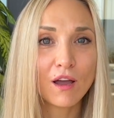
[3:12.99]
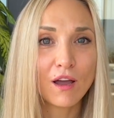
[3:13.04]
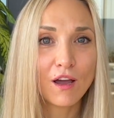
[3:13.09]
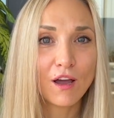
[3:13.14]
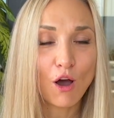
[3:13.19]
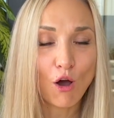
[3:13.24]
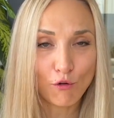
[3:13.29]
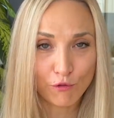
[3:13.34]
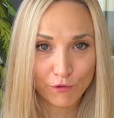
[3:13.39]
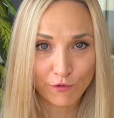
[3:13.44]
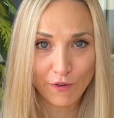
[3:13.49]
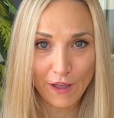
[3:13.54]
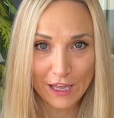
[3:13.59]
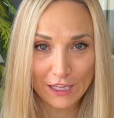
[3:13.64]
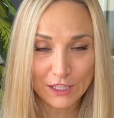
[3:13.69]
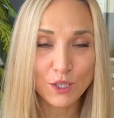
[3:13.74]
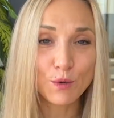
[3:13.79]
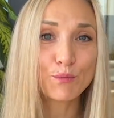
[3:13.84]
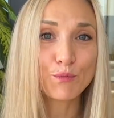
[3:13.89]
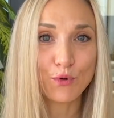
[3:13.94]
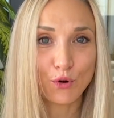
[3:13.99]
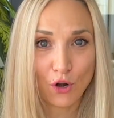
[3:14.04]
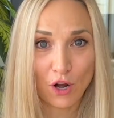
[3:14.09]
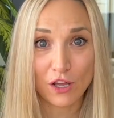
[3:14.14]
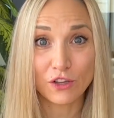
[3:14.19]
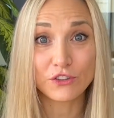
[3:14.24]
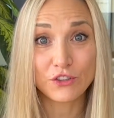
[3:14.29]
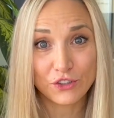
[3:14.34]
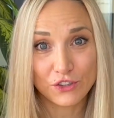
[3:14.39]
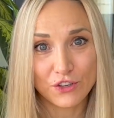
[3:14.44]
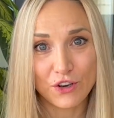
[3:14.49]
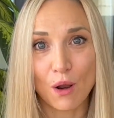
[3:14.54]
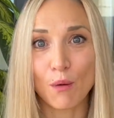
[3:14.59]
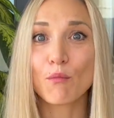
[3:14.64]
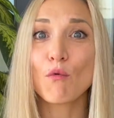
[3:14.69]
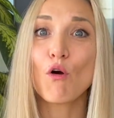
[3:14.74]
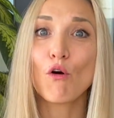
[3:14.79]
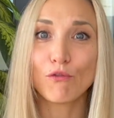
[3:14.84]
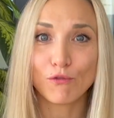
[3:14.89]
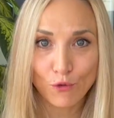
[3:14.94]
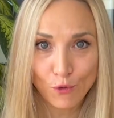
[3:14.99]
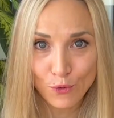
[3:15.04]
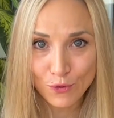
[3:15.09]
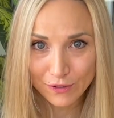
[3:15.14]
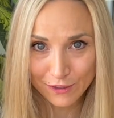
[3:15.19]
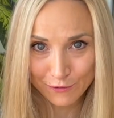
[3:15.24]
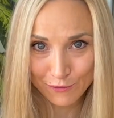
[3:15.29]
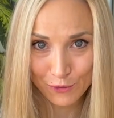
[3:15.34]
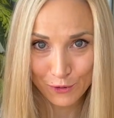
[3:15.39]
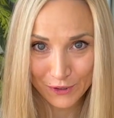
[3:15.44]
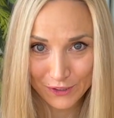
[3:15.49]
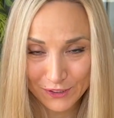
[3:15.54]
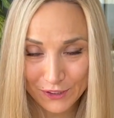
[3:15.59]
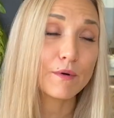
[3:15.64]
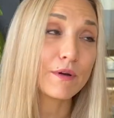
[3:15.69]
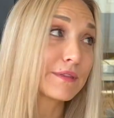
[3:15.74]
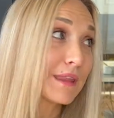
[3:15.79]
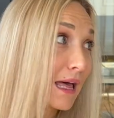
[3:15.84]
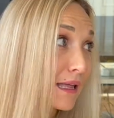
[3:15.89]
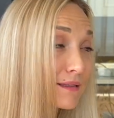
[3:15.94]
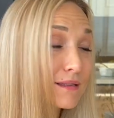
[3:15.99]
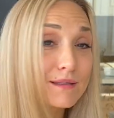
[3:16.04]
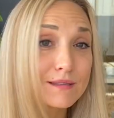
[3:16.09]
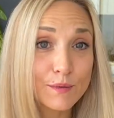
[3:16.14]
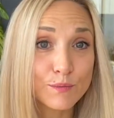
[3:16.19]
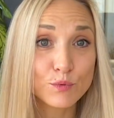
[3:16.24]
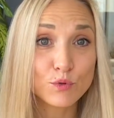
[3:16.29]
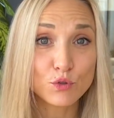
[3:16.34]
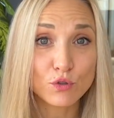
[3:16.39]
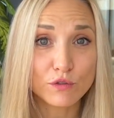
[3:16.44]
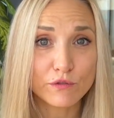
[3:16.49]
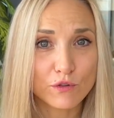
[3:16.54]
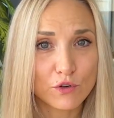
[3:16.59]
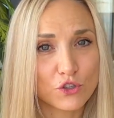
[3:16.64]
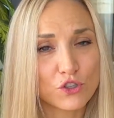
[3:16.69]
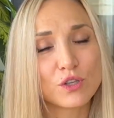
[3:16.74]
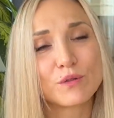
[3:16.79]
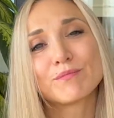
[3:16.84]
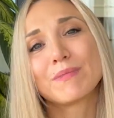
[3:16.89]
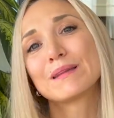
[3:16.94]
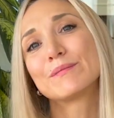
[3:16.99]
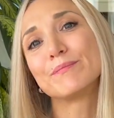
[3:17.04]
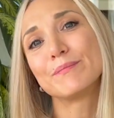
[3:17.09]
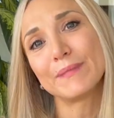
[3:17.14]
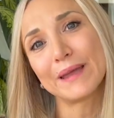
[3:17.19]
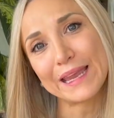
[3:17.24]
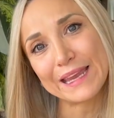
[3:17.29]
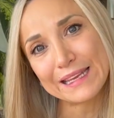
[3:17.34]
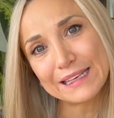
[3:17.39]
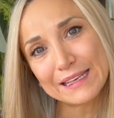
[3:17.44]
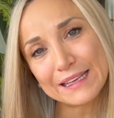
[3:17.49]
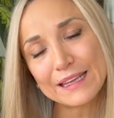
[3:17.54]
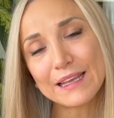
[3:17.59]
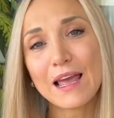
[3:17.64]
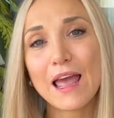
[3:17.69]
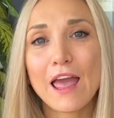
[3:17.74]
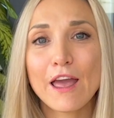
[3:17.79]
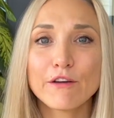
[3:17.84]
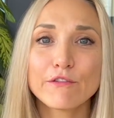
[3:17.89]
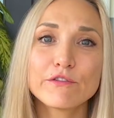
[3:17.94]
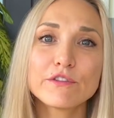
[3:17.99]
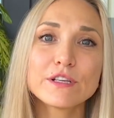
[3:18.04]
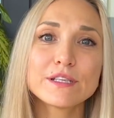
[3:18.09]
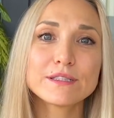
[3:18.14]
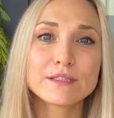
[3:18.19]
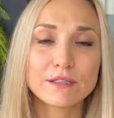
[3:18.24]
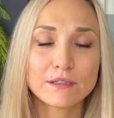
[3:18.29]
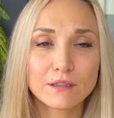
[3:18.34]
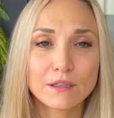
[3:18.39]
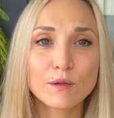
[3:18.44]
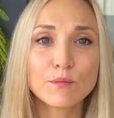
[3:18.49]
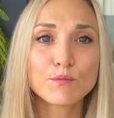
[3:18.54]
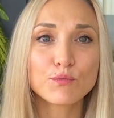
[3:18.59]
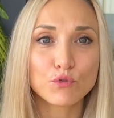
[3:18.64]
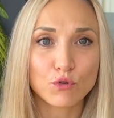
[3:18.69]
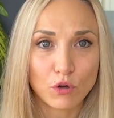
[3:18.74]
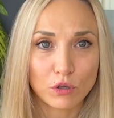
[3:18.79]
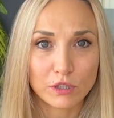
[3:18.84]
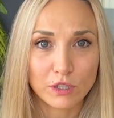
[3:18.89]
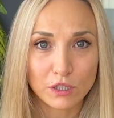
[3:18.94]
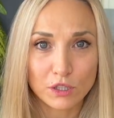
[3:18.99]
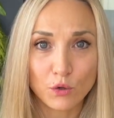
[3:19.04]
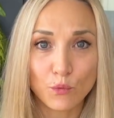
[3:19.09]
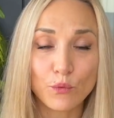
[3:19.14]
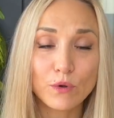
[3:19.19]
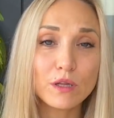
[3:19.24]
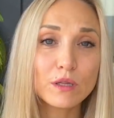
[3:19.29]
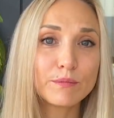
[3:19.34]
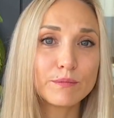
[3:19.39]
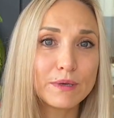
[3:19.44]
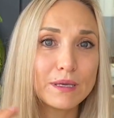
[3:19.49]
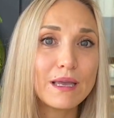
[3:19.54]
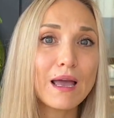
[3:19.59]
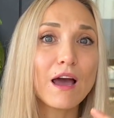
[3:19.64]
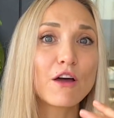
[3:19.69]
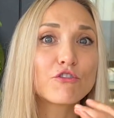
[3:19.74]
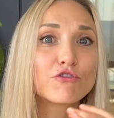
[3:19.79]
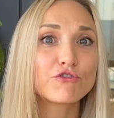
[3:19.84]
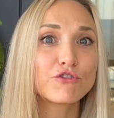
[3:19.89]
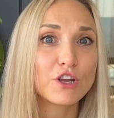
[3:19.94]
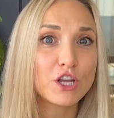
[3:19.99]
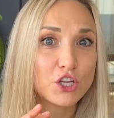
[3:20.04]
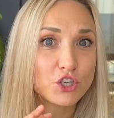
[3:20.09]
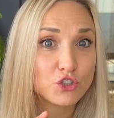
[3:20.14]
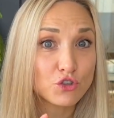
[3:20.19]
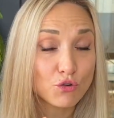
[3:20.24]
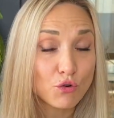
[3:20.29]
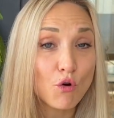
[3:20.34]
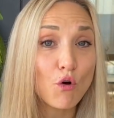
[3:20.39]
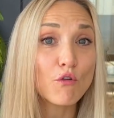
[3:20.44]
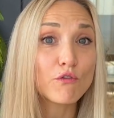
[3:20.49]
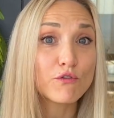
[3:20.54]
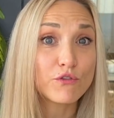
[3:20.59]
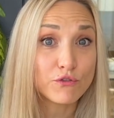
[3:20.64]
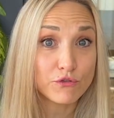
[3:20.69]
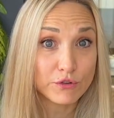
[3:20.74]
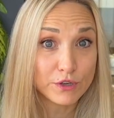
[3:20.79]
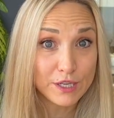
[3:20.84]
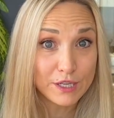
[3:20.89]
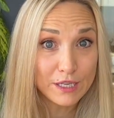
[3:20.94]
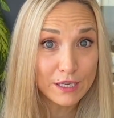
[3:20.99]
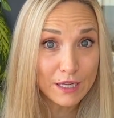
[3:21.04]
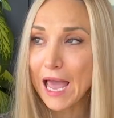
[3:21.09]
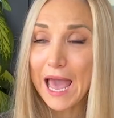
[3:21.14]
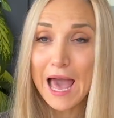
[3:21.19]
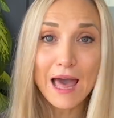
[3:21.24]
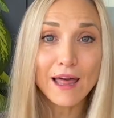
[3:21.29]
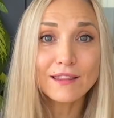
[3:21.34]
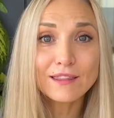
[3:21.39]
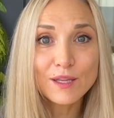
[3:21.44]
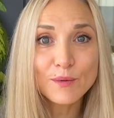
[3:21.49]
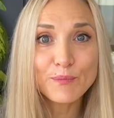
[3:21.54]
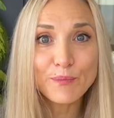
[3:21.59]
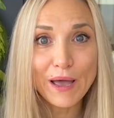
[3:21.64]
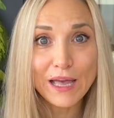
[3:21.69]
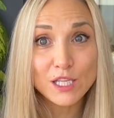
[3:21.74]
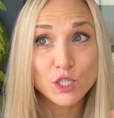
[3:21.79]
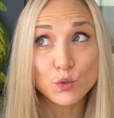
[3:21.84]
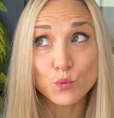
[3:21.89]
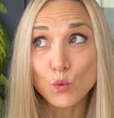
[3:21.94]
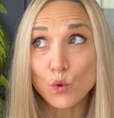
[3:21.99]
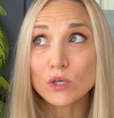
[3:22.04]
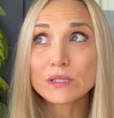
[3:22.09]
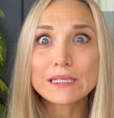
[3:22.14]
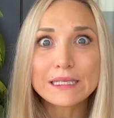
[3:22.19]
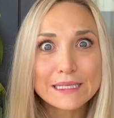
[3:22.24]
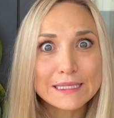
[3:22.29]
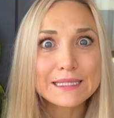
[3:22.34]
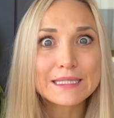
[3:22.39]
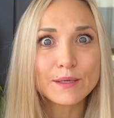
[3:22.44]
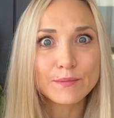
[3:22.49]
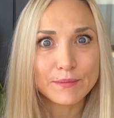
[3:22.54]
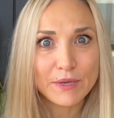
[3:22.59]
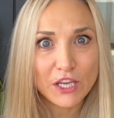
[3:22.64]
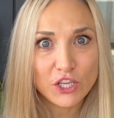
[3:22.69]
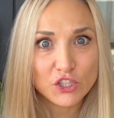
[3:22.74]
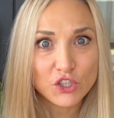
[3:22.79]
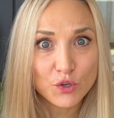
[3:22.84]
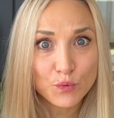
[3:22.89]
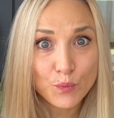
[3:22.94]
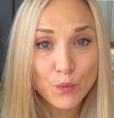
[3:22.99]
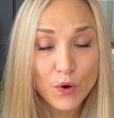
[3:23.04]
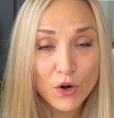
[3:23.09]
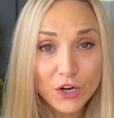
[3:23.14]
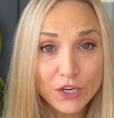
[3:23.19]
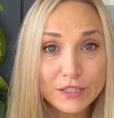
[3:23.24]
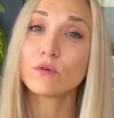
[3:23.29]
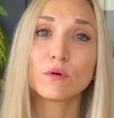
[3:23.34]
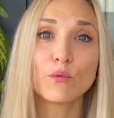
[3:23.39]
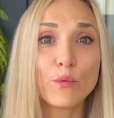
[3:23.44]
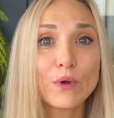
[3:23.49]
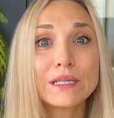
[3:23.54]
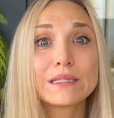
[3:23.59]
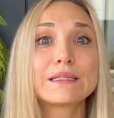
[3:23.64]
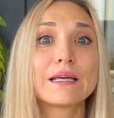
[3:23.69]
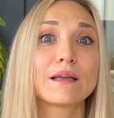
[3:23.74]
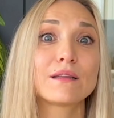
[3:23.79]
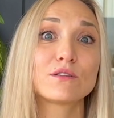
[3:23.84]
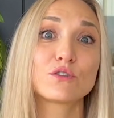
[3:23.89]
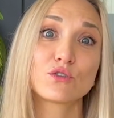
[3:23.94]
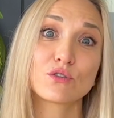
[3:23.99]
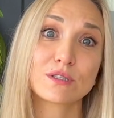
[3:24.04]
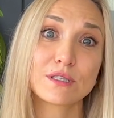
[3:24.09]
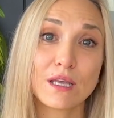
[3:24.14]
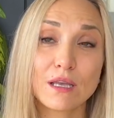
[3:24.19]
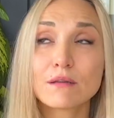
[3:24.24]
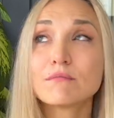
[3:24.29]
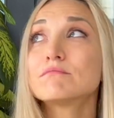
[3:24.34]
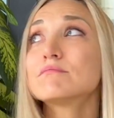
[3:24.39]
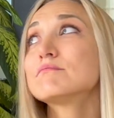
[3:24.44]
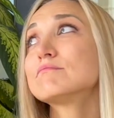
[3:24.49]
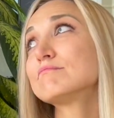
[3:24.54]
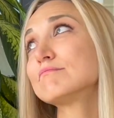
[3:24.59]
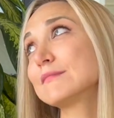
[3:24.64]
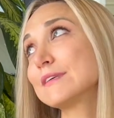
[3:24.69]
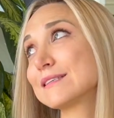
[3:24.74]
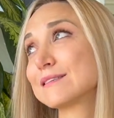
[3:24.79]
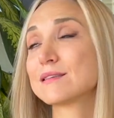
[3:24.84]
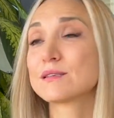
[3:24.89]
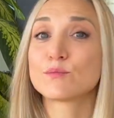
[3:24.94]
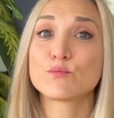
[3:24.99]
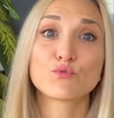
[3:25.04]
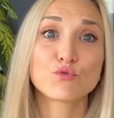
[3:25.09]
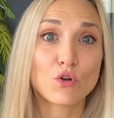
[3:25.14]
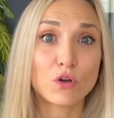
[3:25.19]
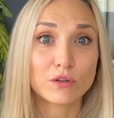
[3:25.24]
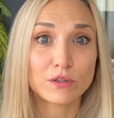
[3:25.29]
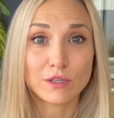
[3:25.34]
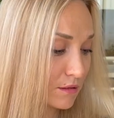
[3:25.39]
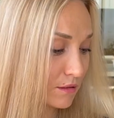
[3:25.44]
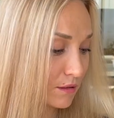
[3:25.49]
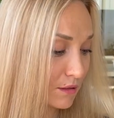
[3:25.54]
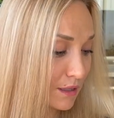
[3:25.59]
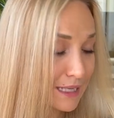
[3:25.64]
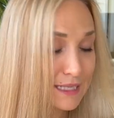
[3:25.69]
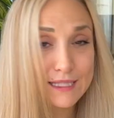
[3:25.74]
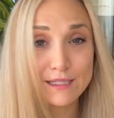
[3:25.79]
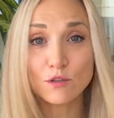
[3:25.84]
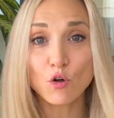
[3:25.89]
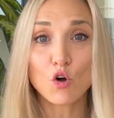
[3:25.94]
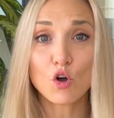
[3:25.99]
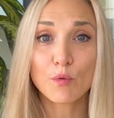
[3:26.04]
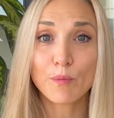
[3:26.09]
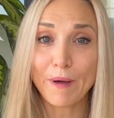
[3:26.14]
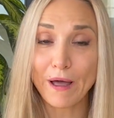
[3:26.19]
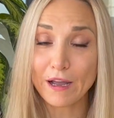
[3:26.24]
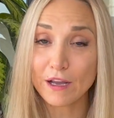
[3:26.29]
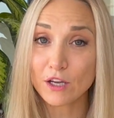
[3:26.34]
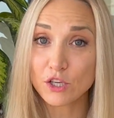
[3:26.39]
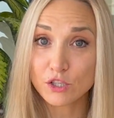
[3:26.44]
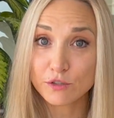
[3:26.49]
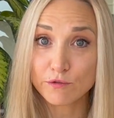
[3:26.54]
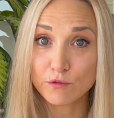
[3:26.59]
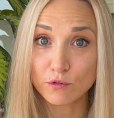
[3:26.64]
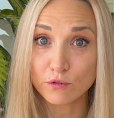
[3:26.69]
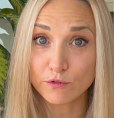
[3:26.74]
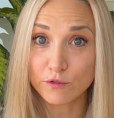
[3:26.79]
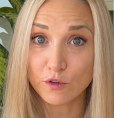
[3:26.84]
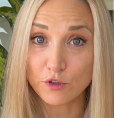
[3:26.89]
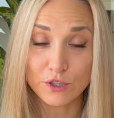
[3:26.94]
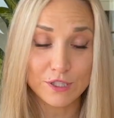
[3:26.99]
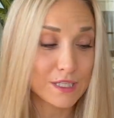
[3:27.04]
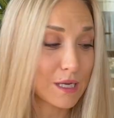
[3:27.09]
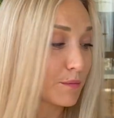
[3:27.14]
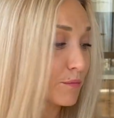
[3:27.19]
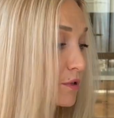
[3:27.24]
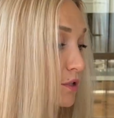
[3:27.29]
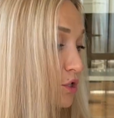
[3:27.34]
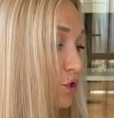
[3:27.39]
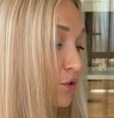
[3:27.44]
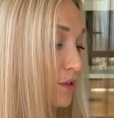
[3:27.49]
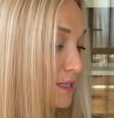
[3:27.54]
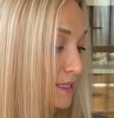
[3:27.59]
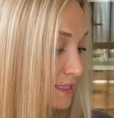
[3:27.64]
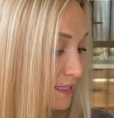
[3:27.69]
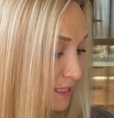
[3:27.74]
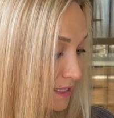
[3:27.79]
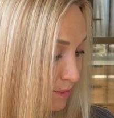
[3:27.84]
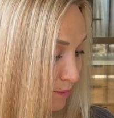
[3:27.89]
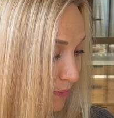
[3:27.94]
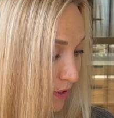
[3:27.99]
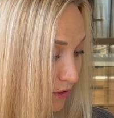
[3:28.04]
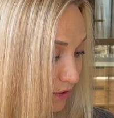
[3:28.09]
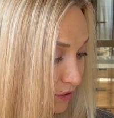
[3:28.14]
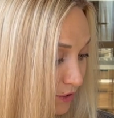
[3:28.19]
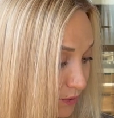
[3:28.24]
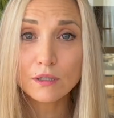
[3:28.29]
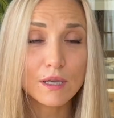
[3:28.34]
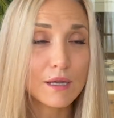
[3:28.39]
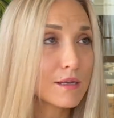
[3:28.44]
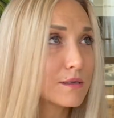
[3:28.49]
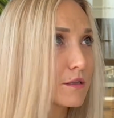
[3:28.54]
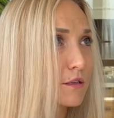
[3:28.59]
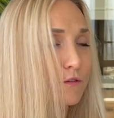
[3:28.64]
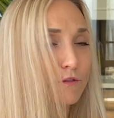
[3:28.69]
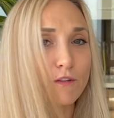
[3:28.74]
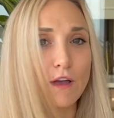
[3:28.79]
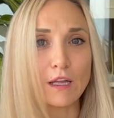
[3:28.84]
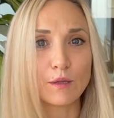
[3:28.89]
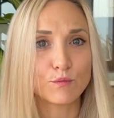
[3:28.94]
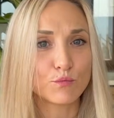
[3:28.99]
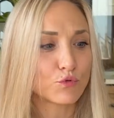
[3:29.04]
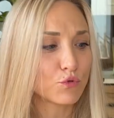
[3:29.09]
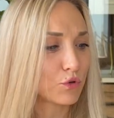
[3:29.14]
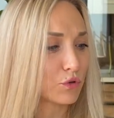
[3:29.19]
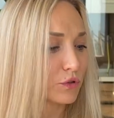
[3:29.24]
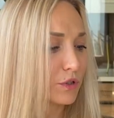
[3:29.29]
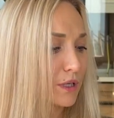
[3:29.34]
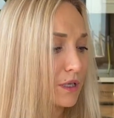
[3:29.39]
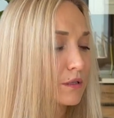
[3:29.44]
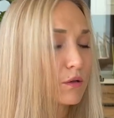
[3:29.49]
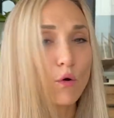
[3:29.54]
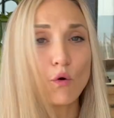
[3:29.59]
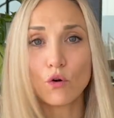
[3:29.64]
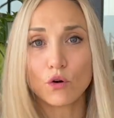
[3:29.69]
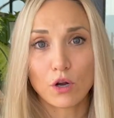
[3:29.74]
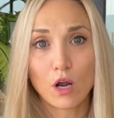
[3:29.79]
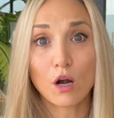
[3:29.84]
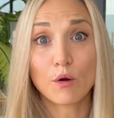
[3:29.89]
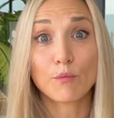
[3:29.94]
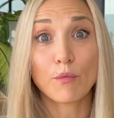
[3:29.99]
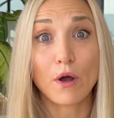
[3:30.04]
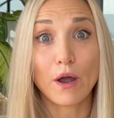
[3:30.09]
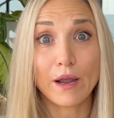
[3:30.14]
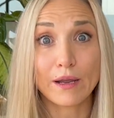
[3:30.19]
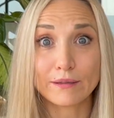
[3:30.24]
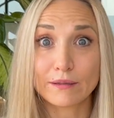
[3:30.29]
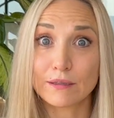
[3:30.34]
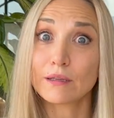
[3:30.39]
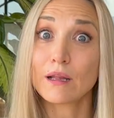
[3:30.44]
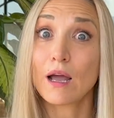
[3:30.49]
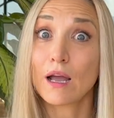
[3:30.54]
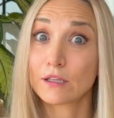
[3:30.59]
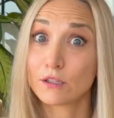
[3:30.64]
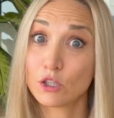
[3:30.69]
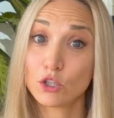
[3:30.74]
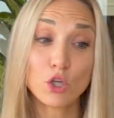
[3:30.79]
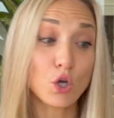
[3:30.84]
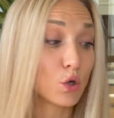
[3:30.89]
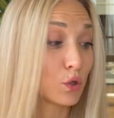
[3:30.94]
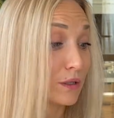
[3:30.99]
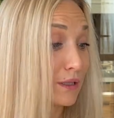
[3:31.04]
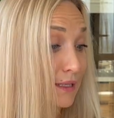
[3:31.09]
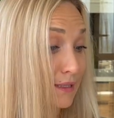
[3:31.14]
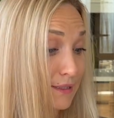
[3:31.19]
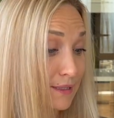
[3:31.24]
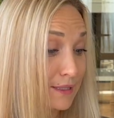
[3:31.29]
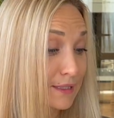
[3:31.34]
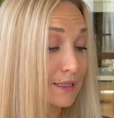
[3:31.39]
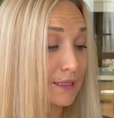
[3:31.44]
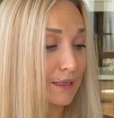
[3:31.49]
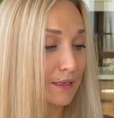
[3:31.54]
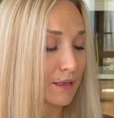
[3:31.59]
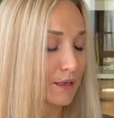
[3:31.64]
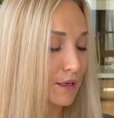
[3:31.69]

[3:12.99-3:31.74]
of fat per 100 gram of olive oil. That is a pure version, but mainly every single product will be a ratio of 3, and depends what is the major part. We tend to say this is protein. Let's talk packaged food, for example. So this is milk. Is it fat, protein, or carbohydrate? I don't know. Let's see.